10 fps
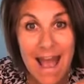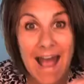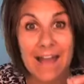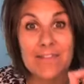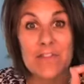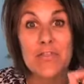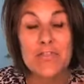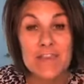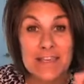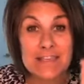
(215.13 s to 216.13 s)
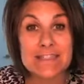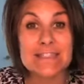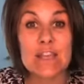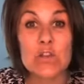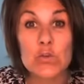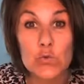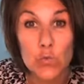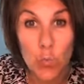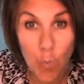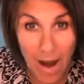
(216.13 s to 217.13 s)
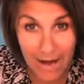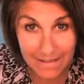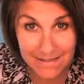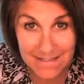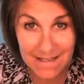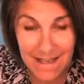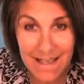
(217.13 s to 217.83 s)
on the things that you want,